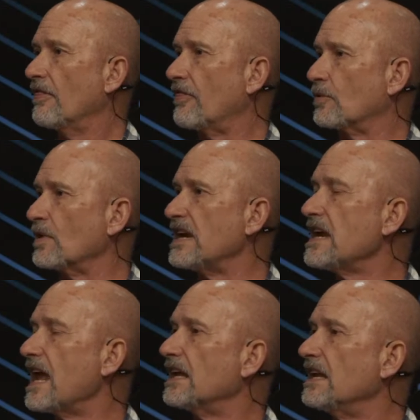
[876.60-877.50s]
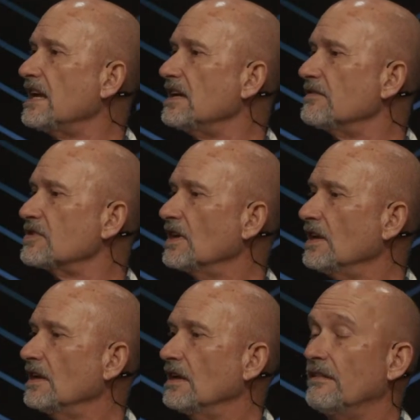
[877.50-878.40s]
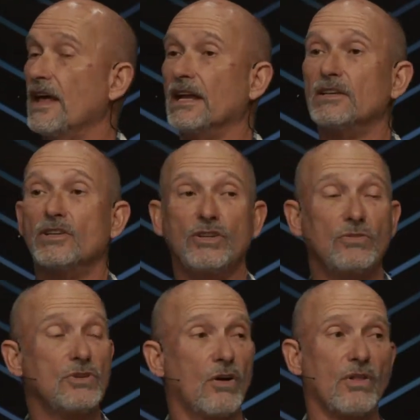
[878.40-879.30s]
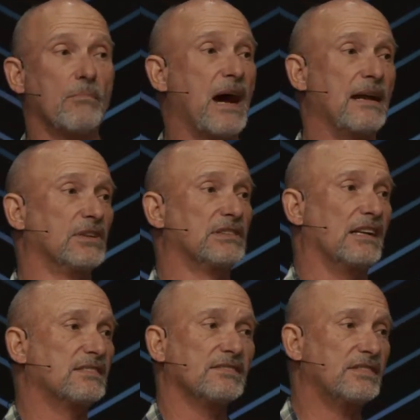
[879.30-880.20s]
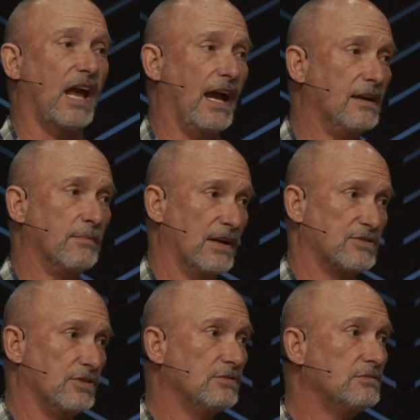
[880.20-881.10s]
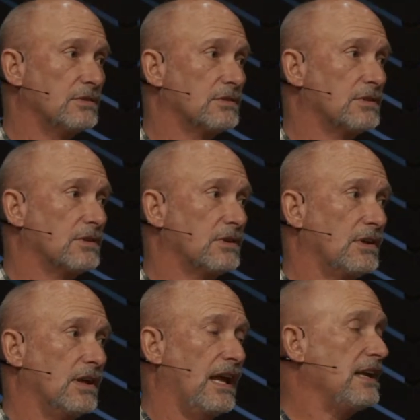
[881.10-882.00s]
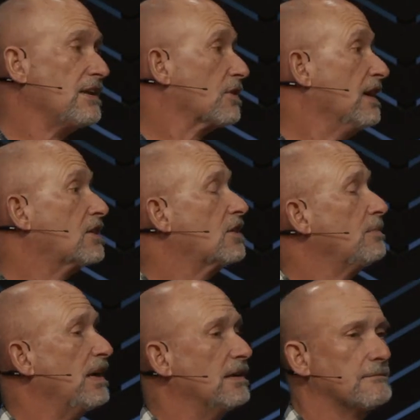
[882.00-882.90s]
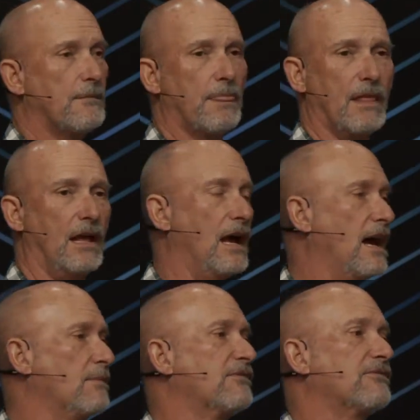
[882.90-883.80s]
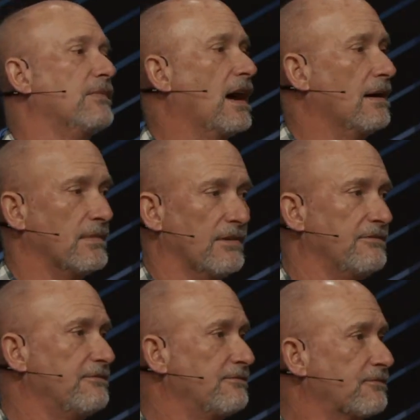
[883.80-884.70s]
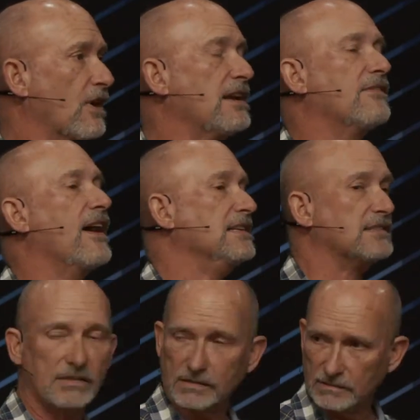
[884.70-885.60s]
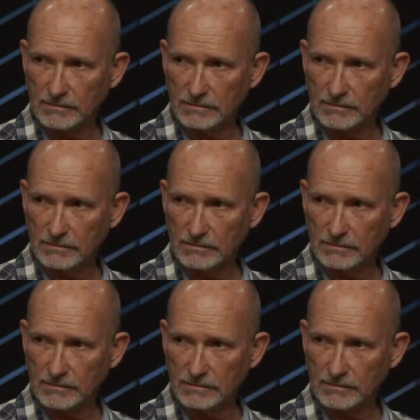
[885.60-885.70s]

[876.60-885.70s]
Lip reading: Three negatives that you know the Bible doesn't say about you. Any three. It could be, I'm afraid of heights.